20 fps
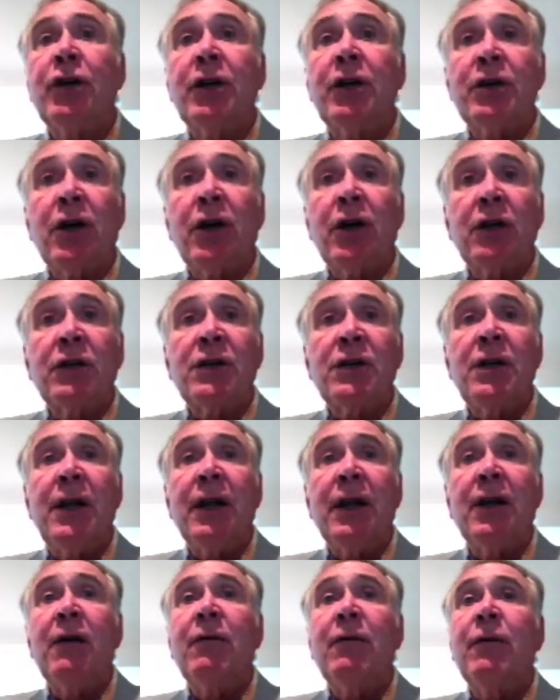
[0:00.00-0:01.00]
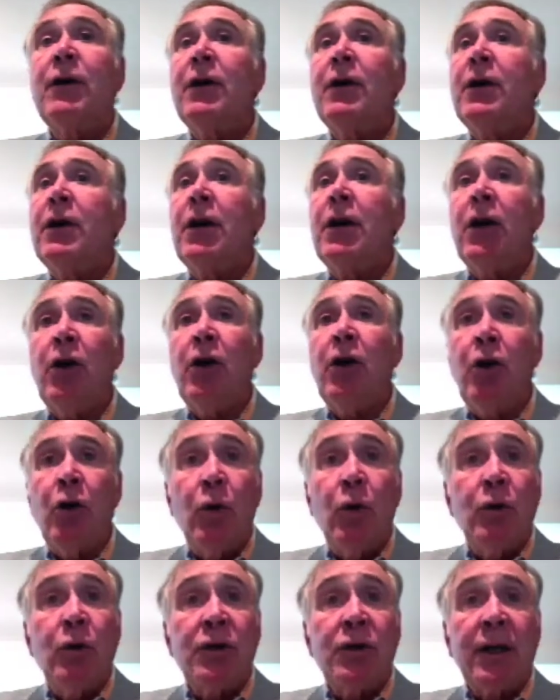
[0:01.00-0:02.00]
Shiga toxin negative,
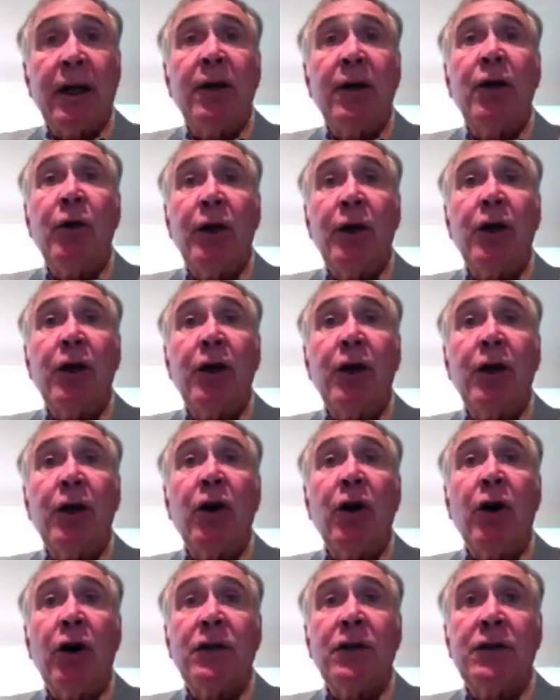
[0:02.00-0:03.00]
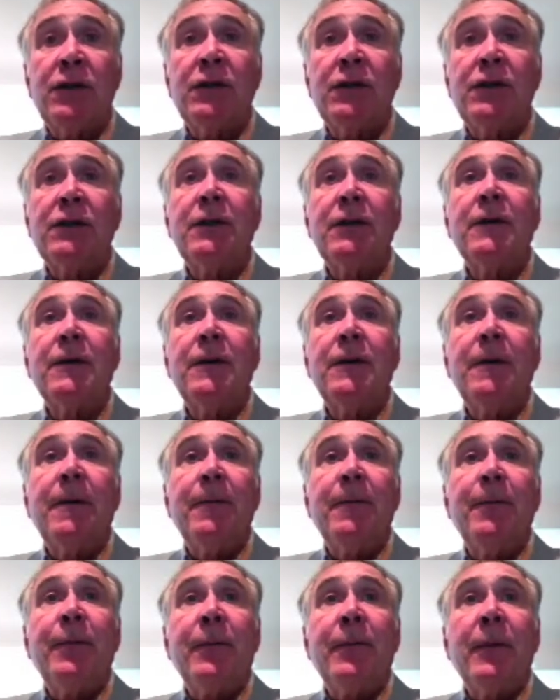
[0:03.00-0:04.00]
and no secondary causes.
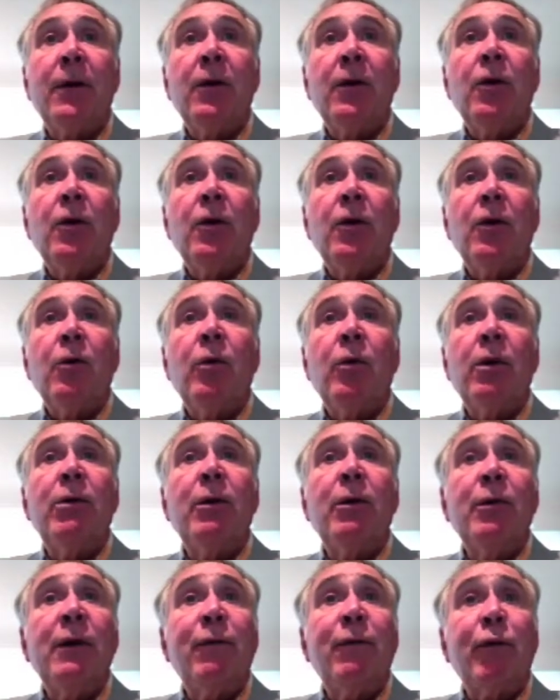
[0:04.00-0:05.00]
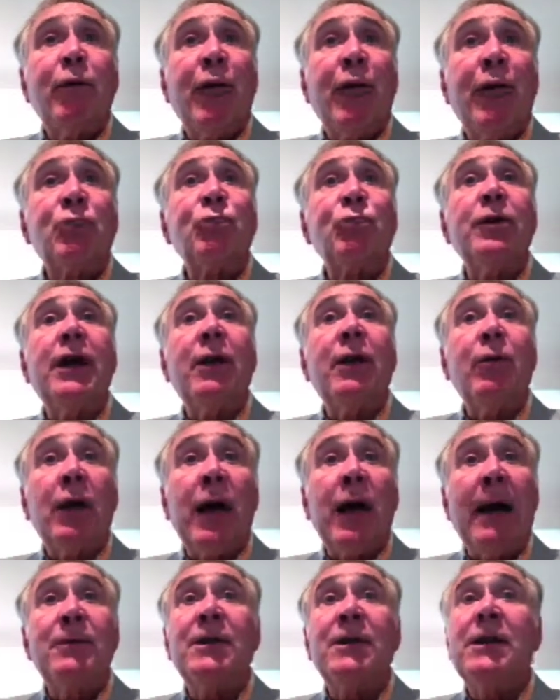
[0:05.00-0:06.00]
What about
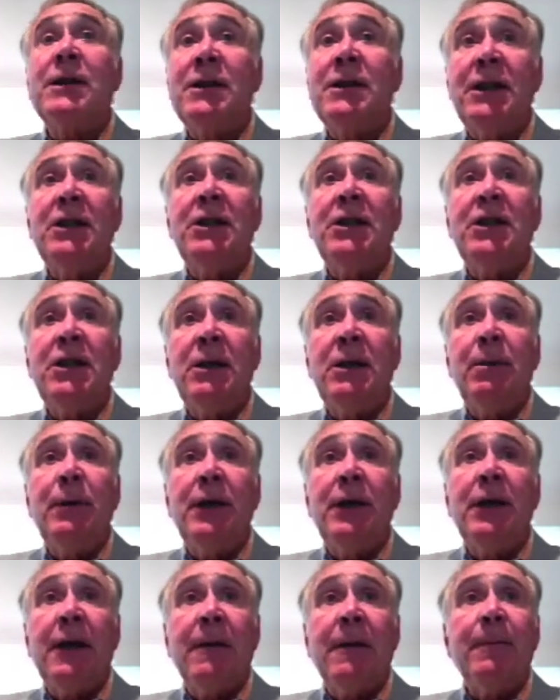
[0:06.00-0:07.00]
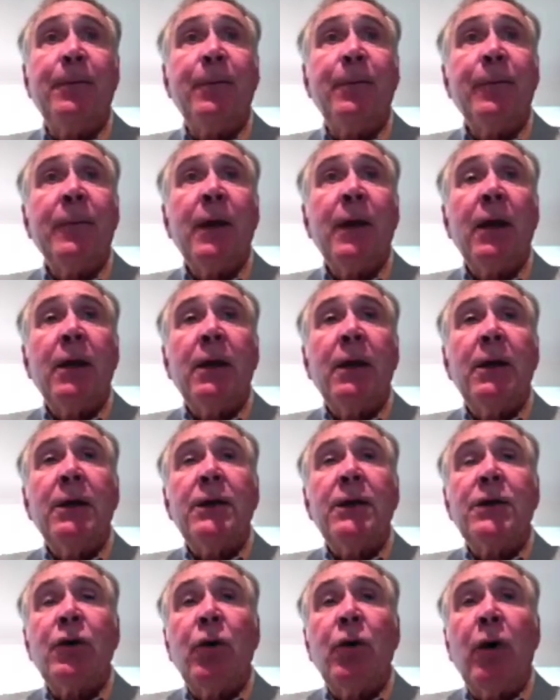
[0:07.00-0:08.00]
refractory and relapsing TTP?
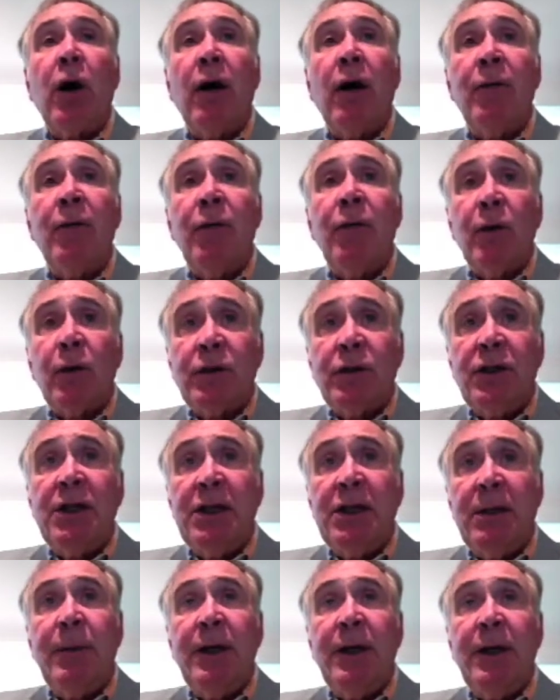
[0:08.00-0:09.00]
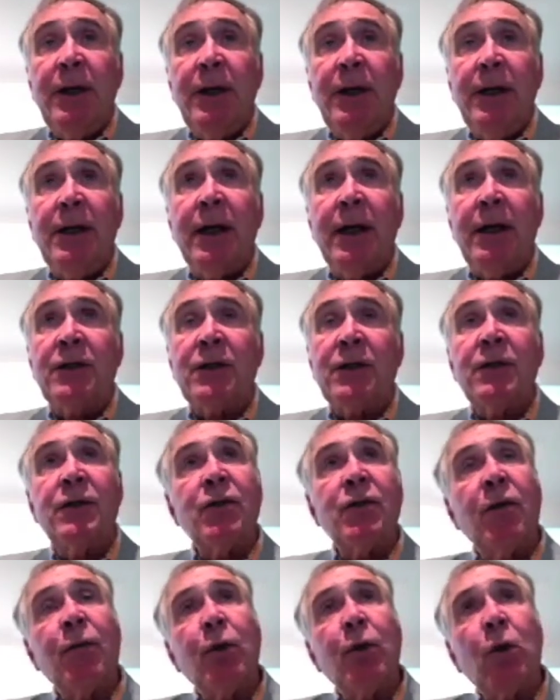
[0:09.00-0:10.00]
So of those TTP
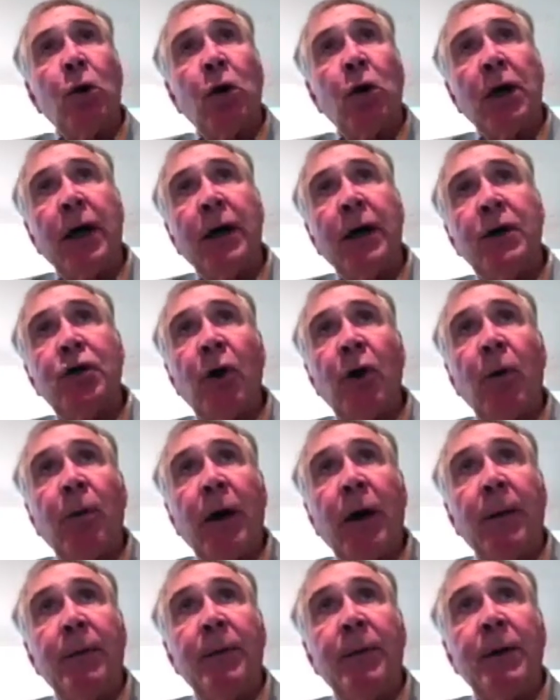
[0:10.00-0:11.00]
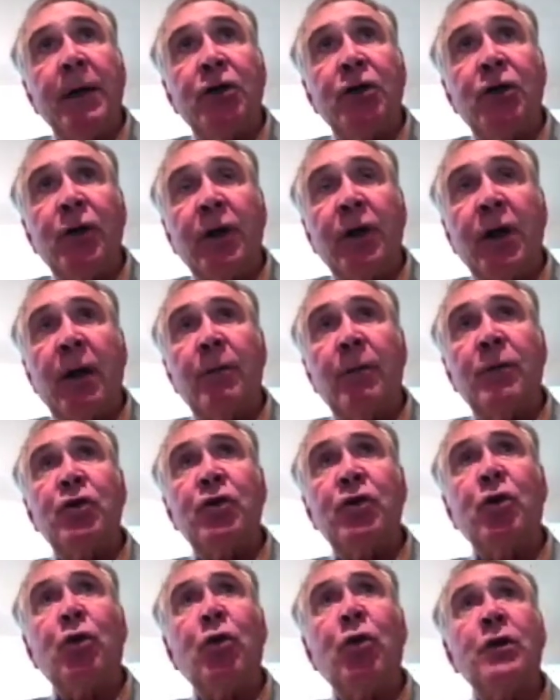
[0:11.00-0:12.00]
cases, so if we're to look at a general population
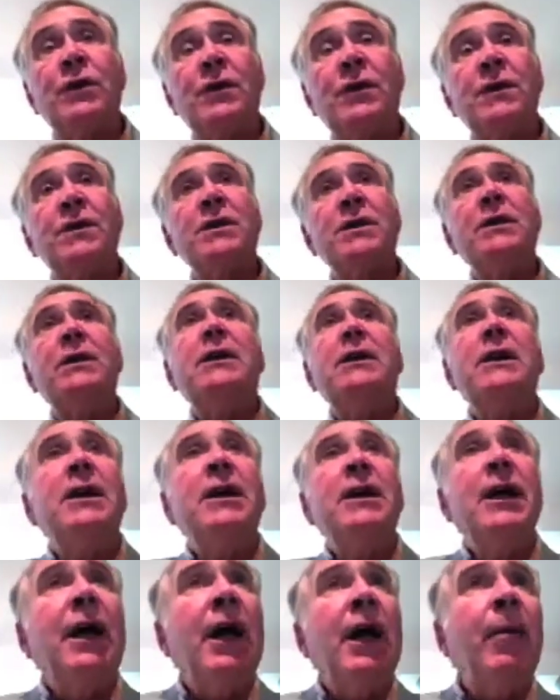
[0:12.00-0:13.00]
that comes towards us,